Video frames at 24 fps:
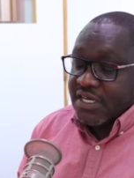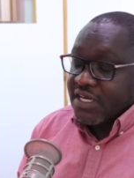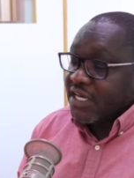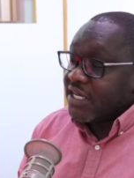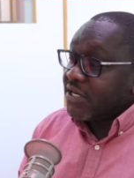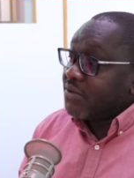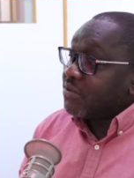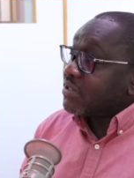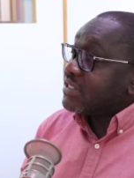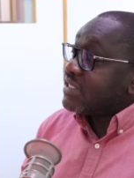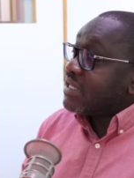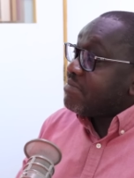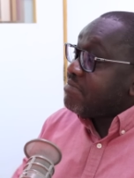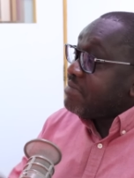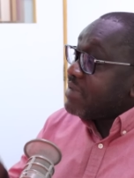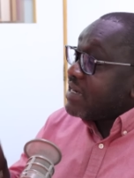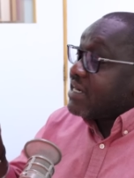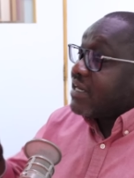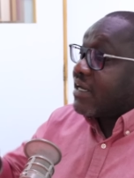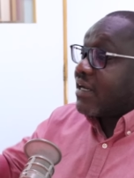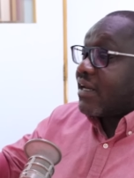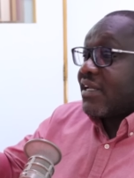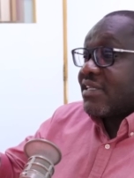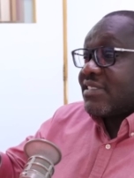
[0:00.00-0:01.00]
it was the
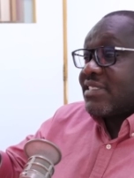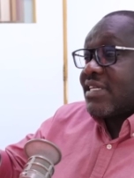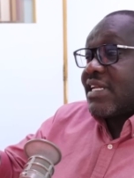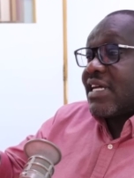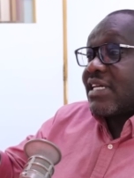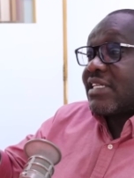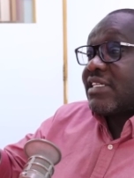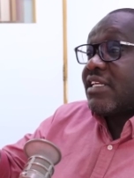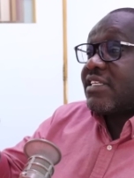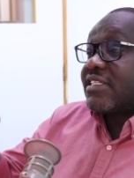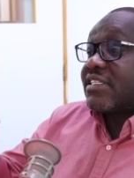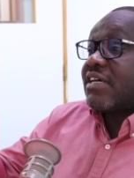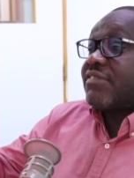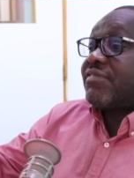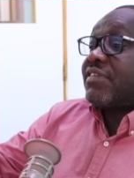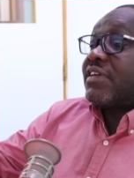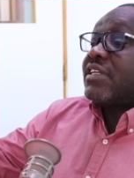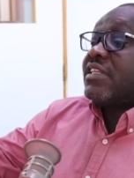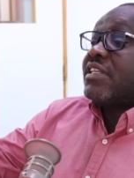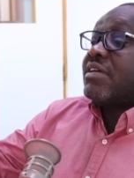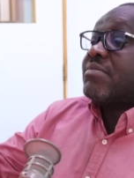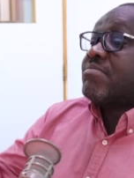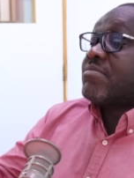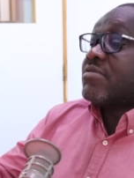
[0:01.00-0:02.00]
middle class that actually
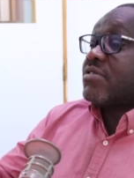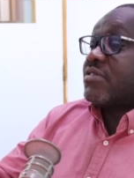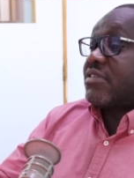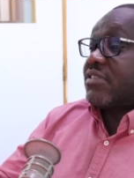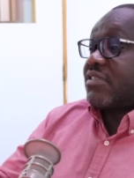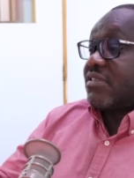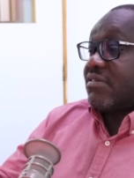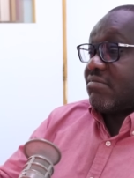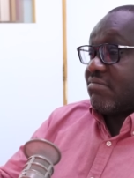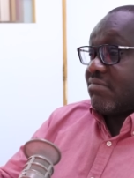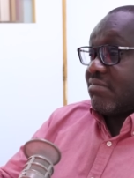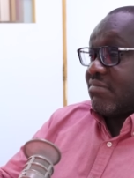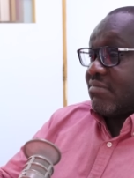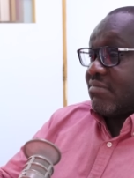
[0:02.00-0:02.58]
suffered the most